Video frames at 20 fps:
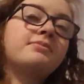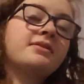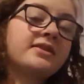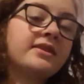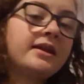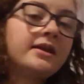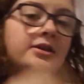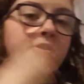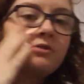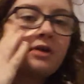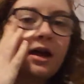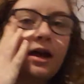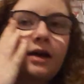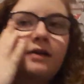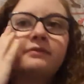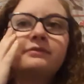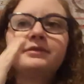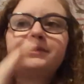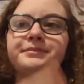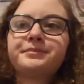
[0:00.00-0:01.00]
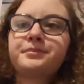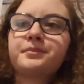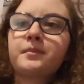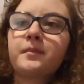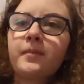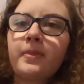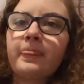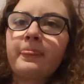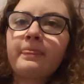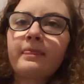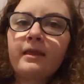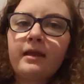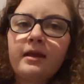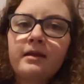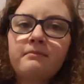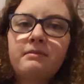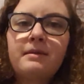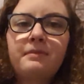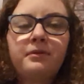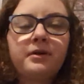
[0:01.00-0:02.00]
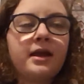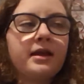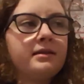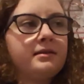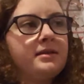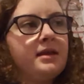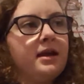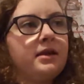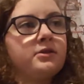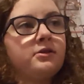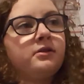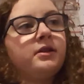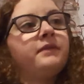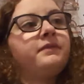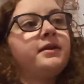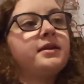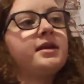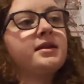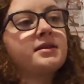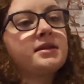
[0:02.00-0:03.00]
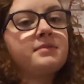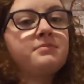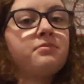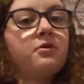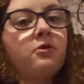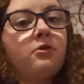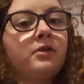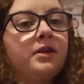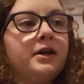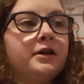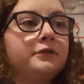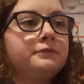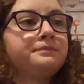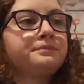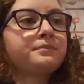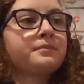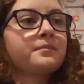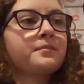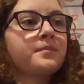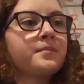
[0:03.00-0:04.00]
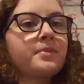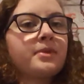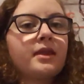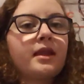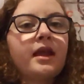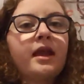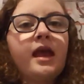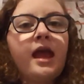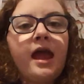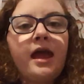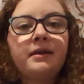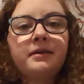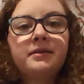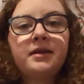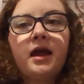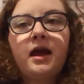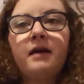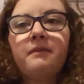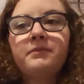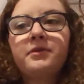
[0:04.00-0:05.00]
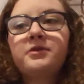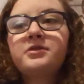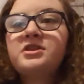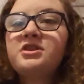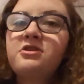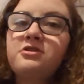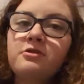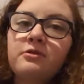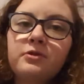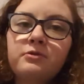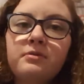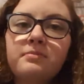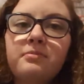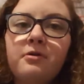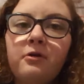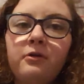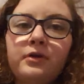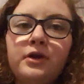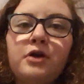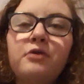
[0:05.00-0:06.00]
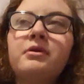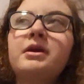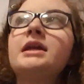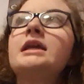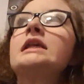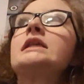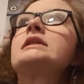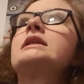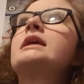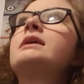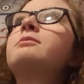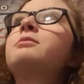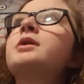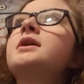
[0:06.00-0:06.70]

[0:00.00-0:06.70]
But they do have people get sick, so Olivia does get polio. And those of you who don't know what polio is, it